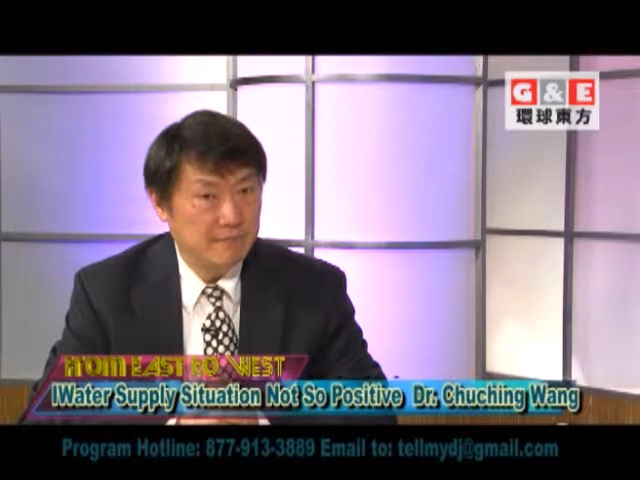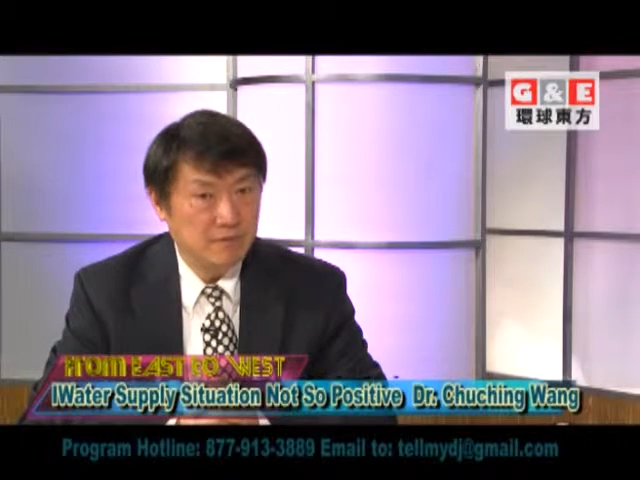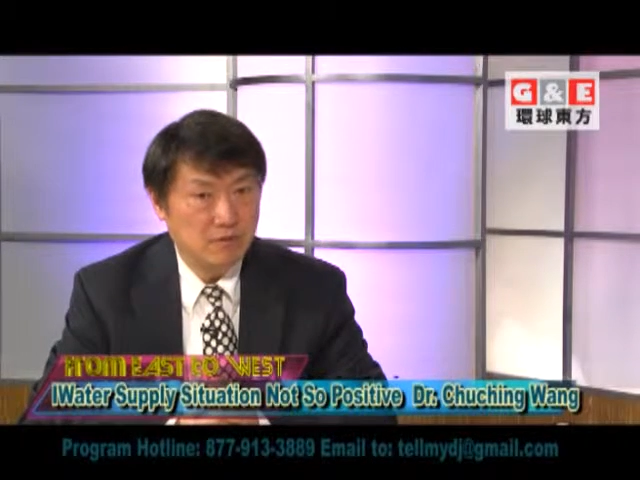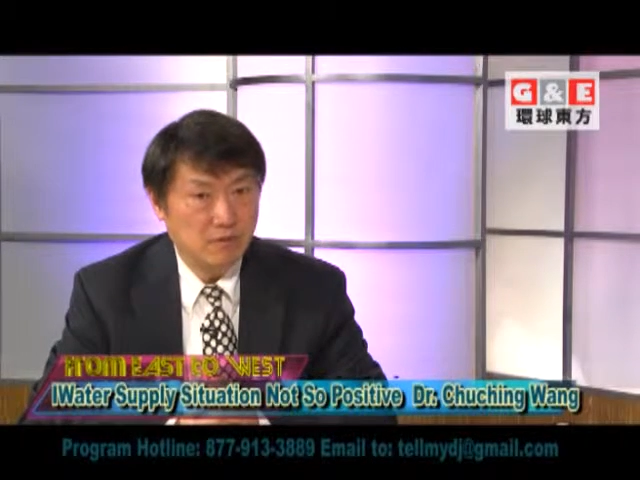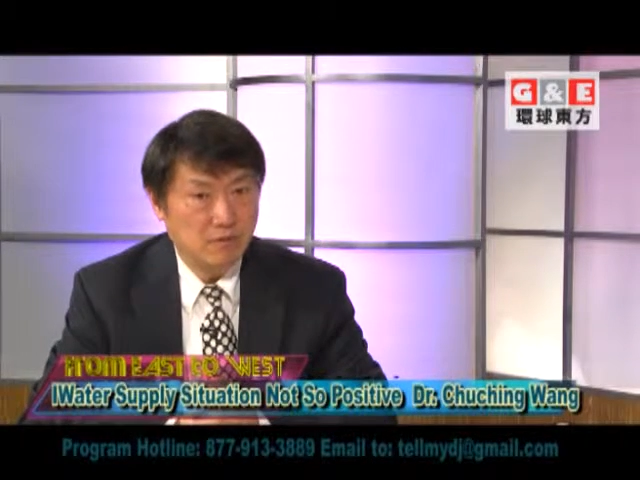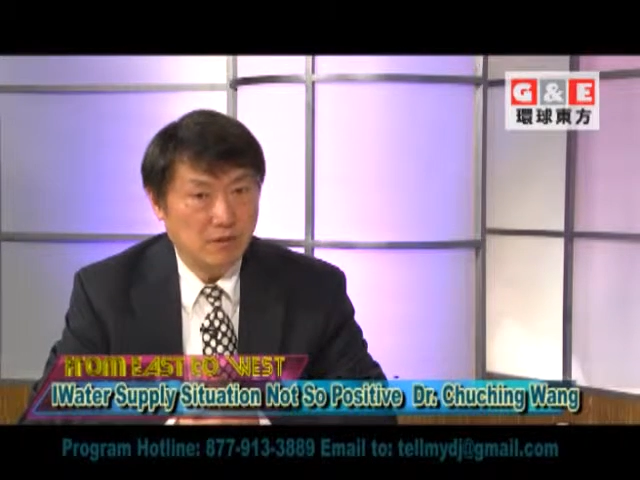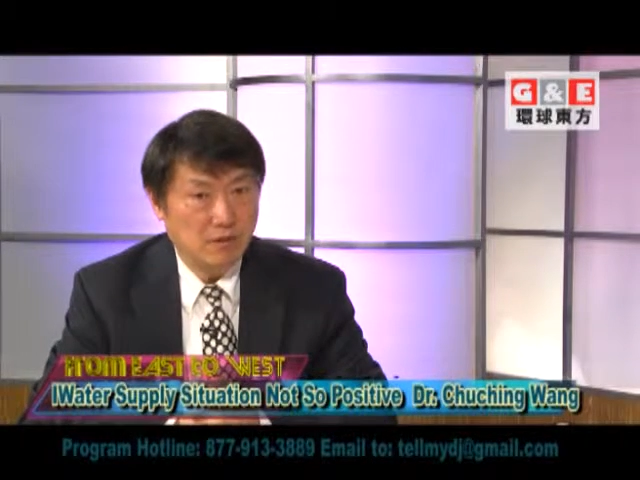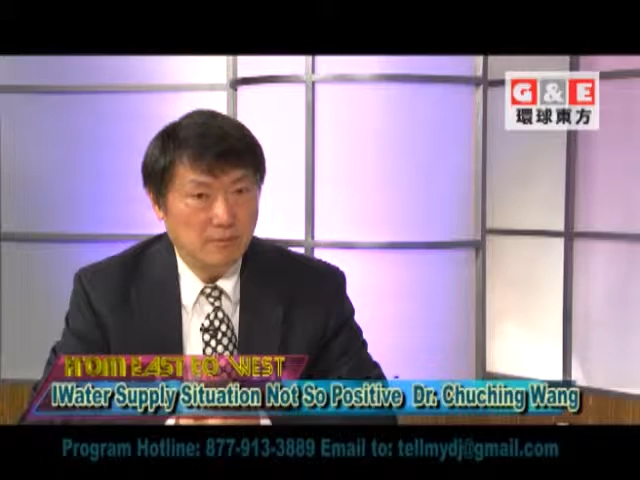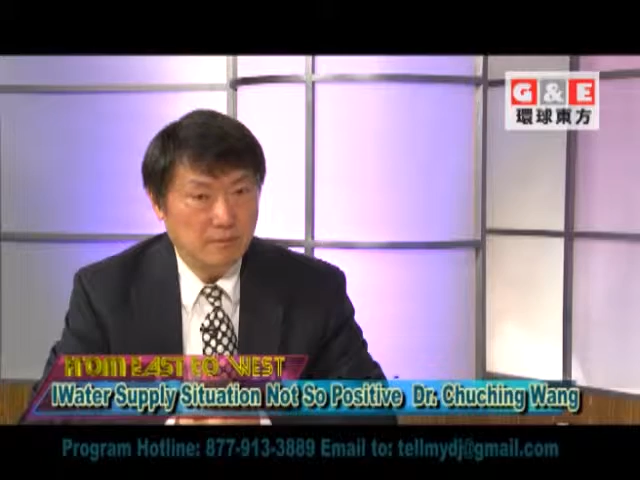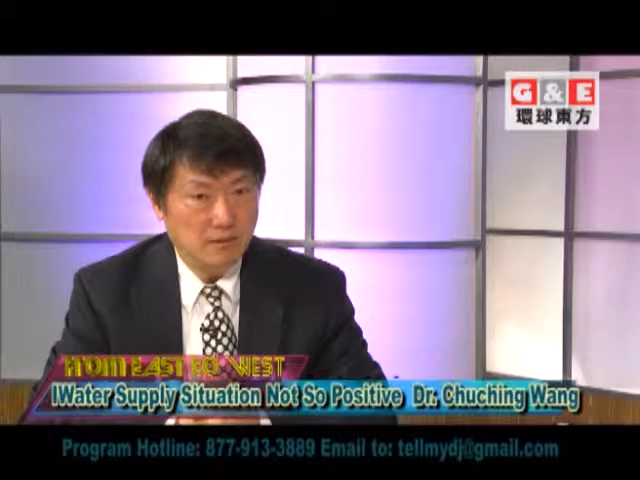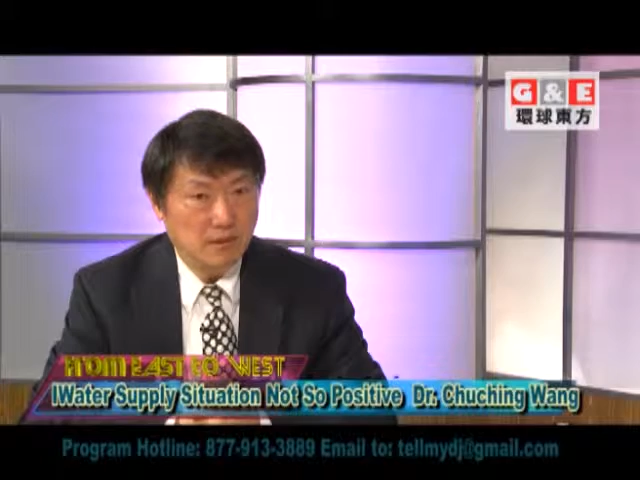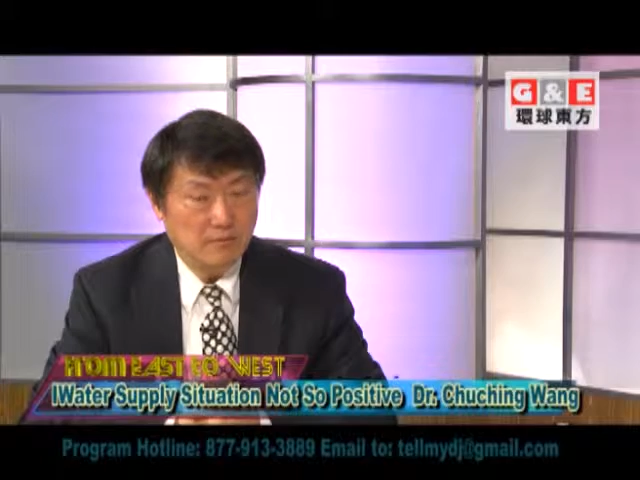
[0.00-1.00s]
so-called
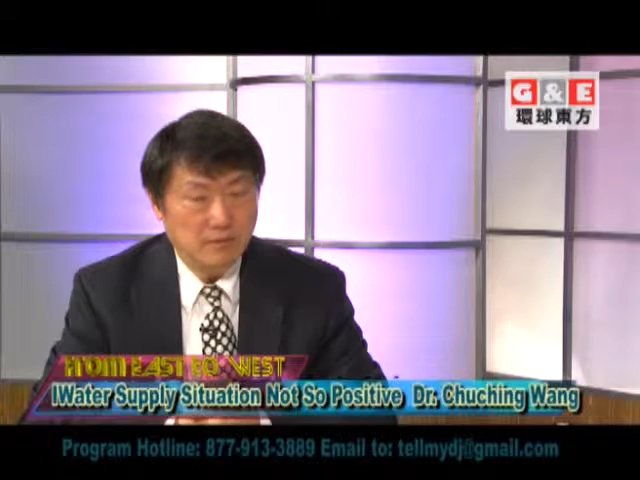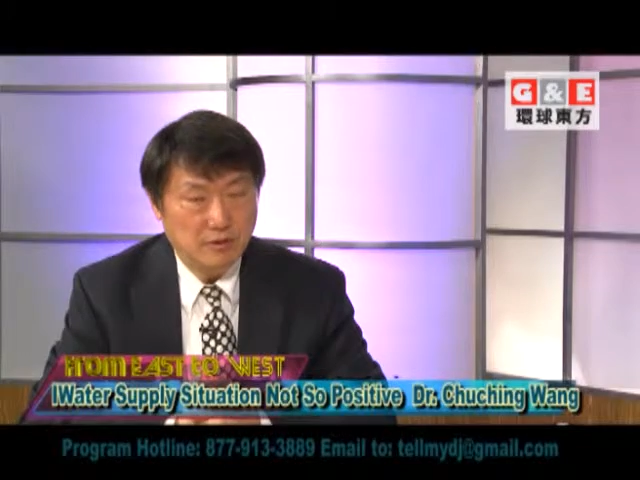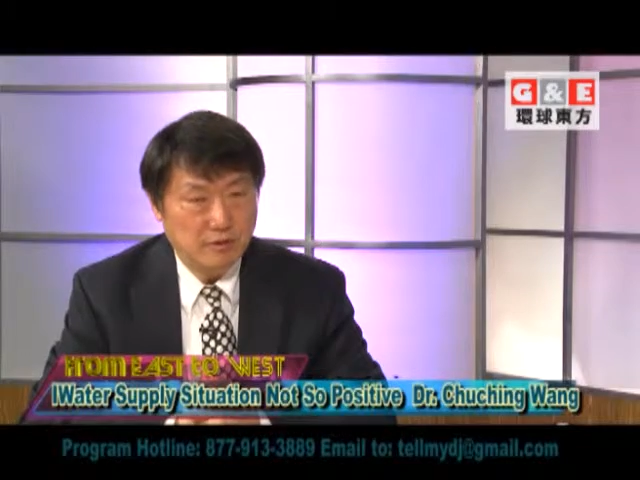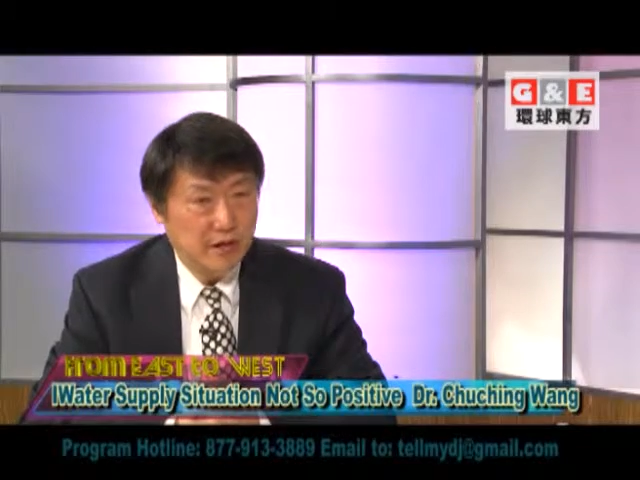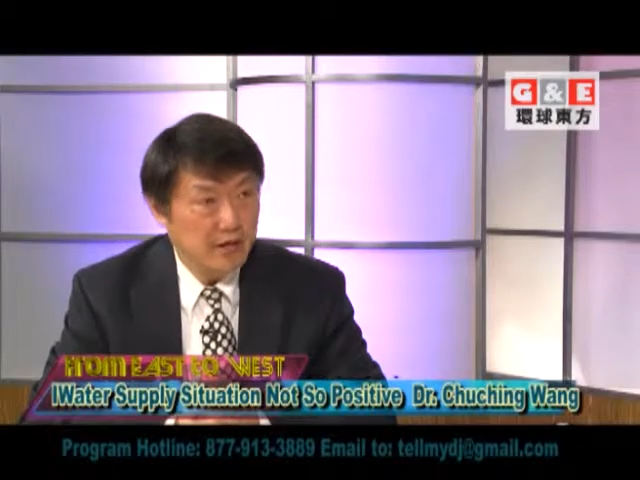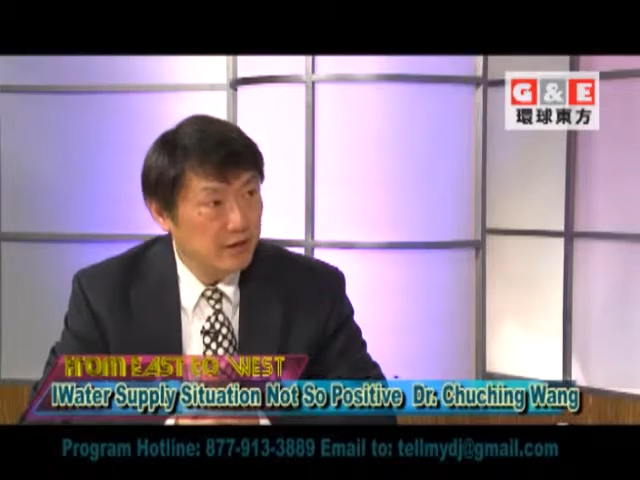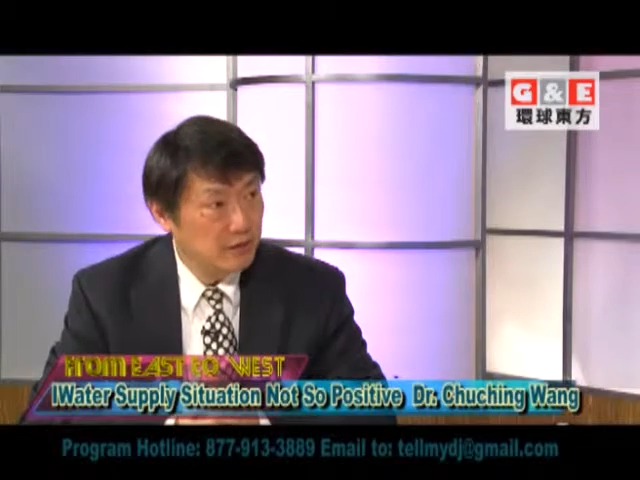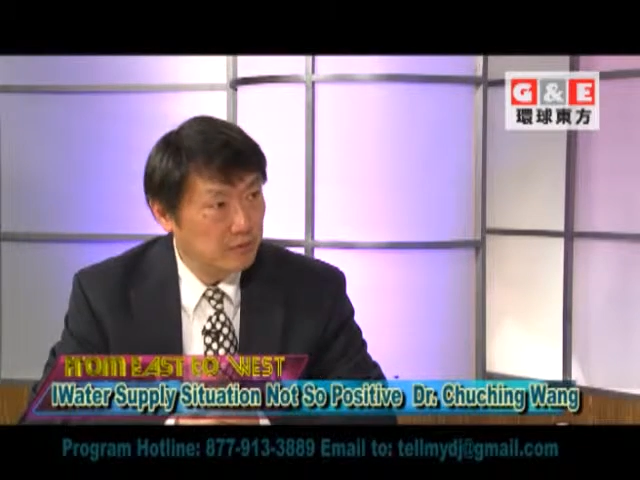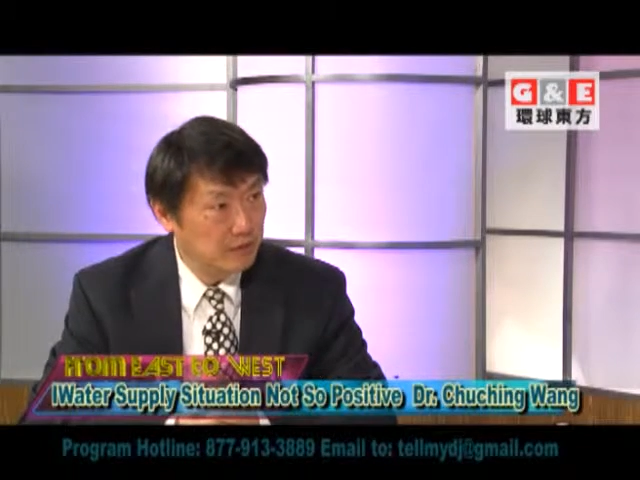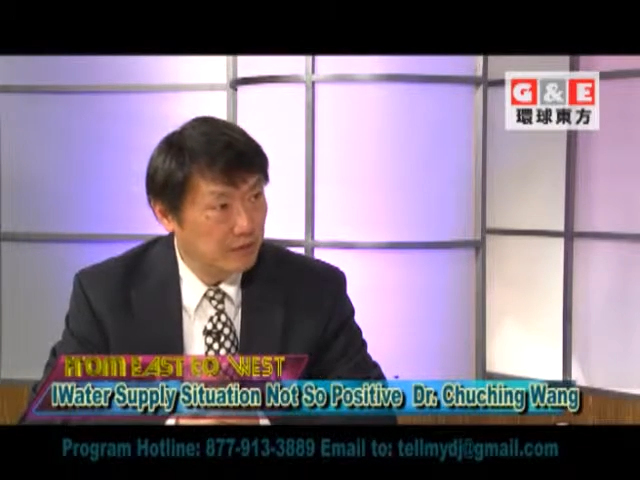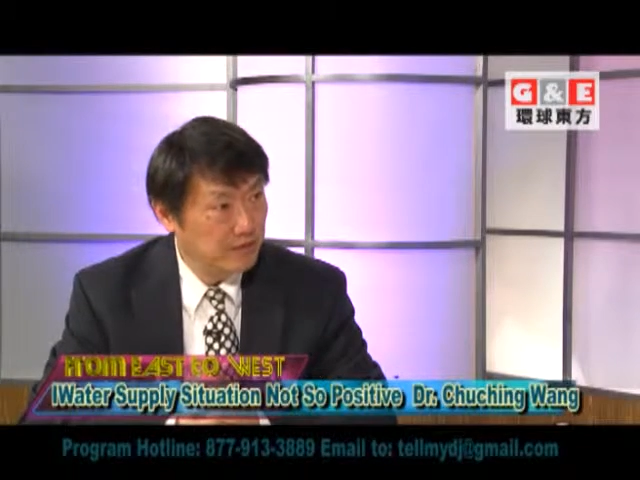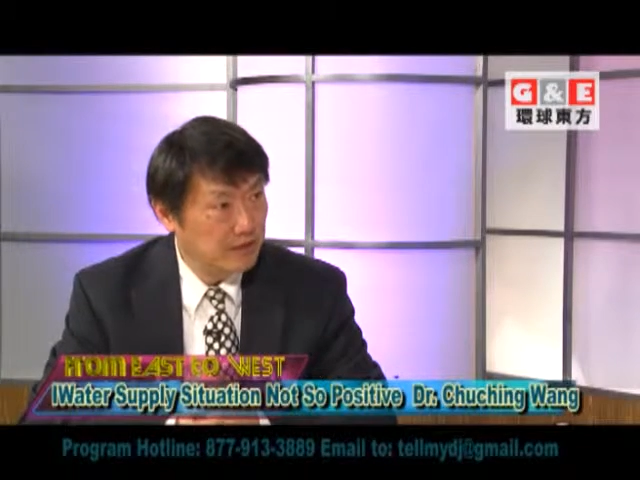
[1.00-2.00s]
perennial
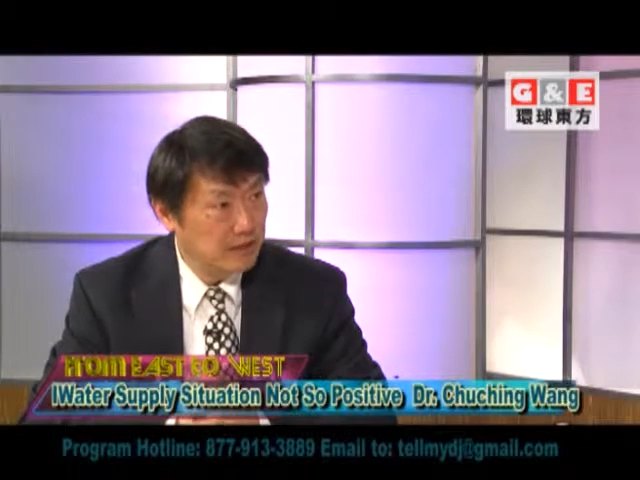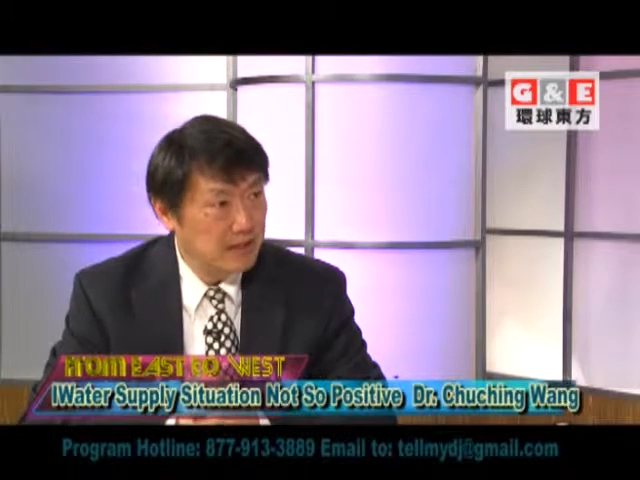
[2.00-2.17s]
river.